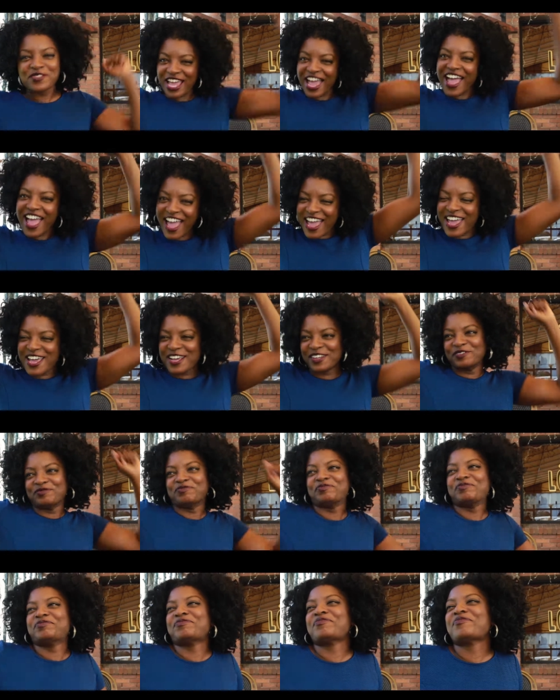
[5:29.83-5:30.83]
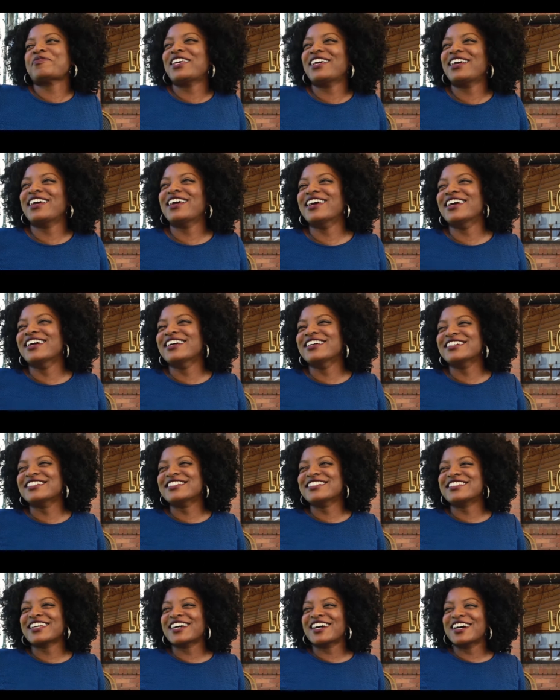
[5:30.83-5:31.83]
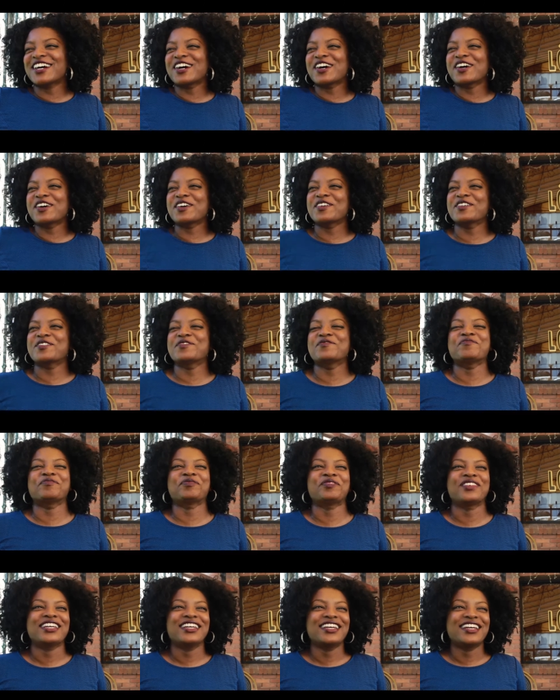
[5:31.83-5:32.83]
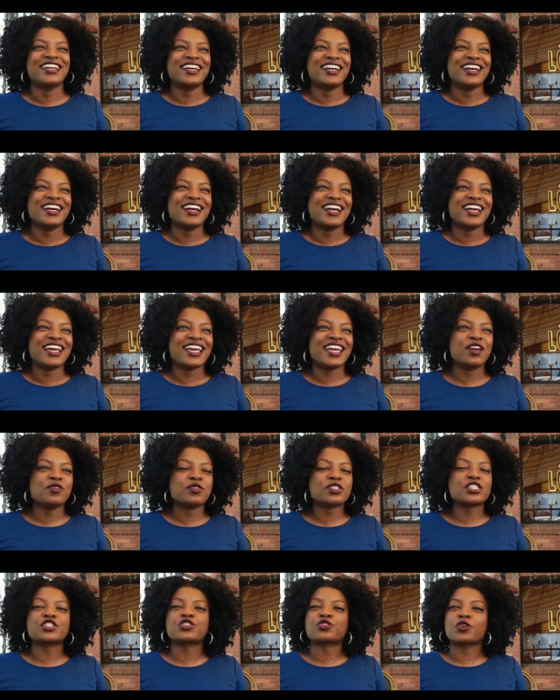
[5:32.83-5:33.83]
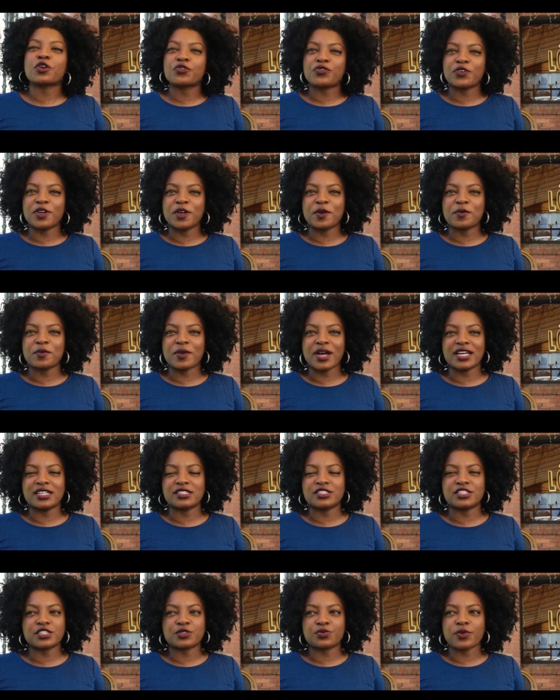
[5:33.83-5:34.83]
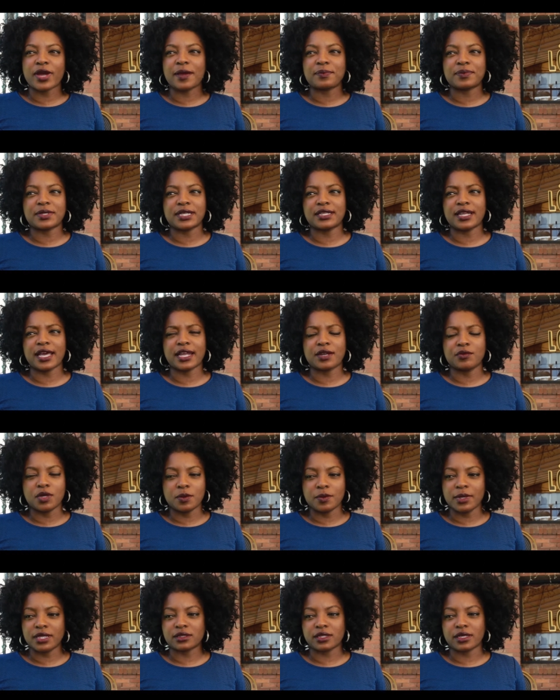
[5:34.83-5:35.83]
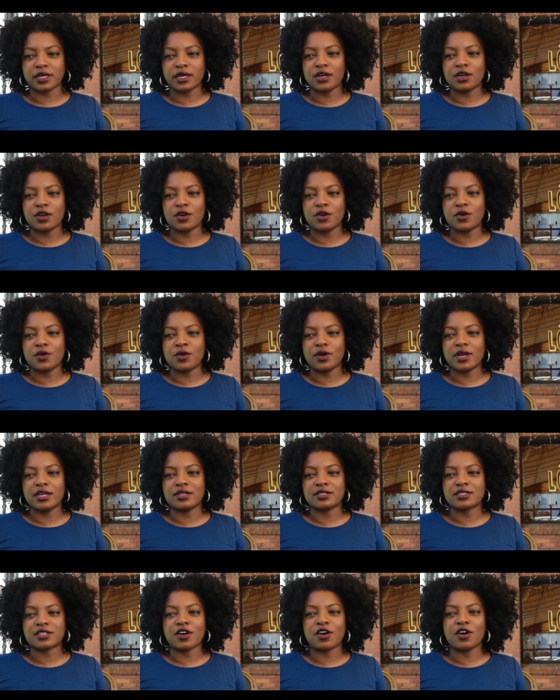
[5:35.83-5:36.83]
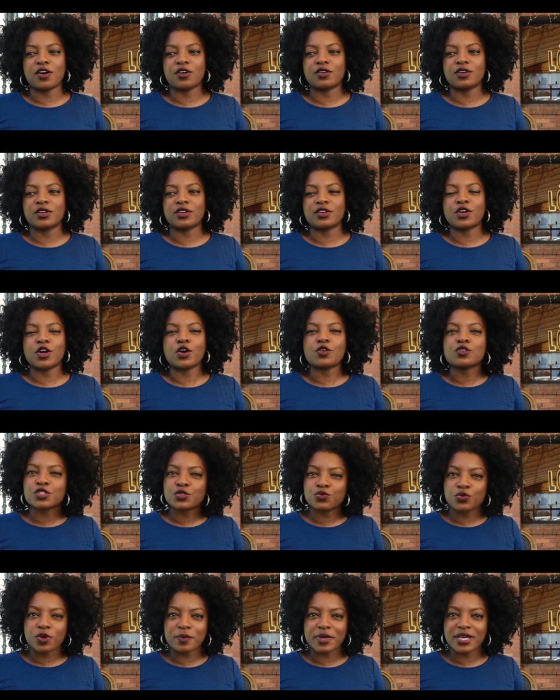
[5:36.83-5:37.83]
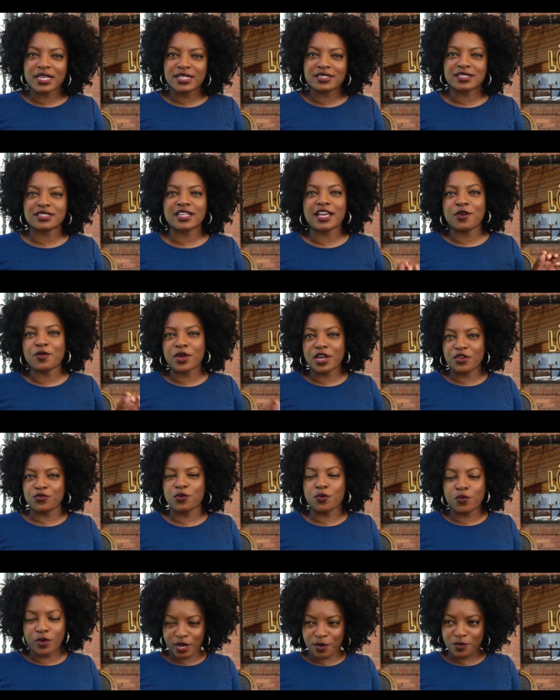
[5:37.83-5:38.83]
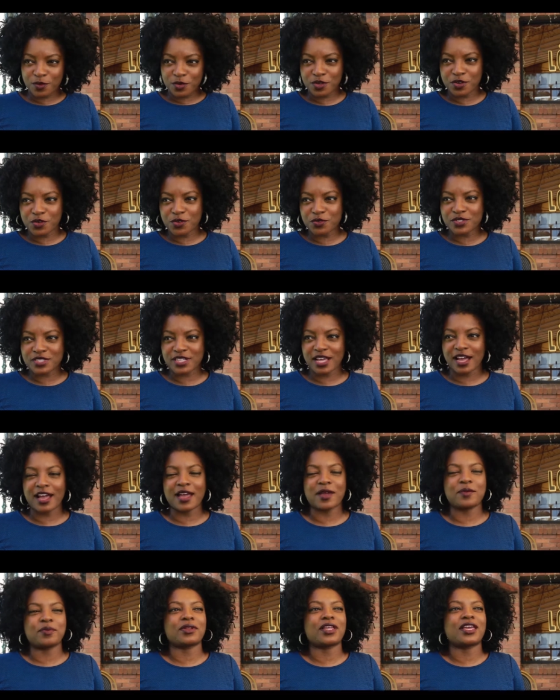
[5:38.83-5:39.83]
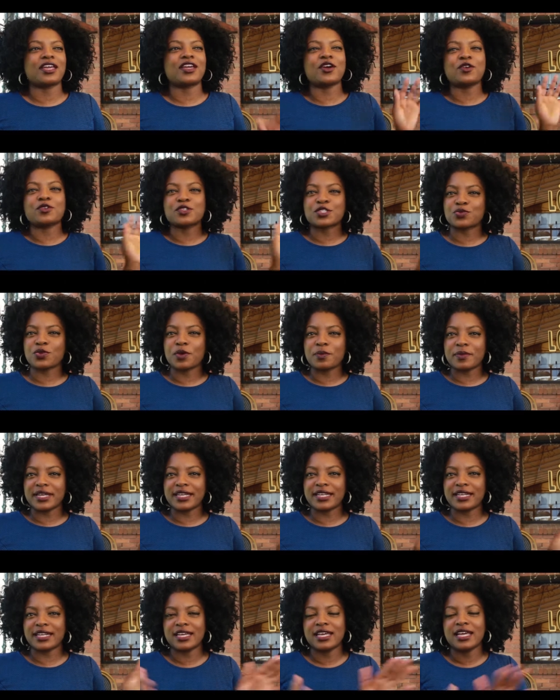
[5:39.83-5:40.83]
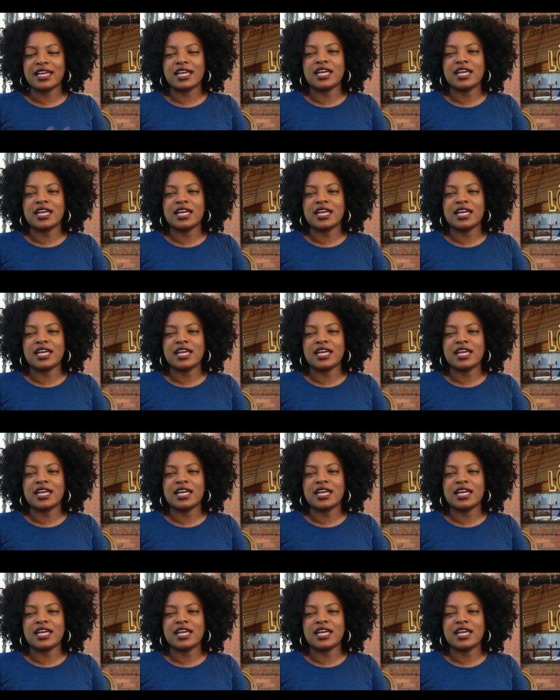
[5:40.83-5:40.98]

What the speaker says: Yay! And it was a short film. I just wrapped it not even a month ago. It's called Ghost Woman, Stay Away from Werewolves. I play Ghost Woman.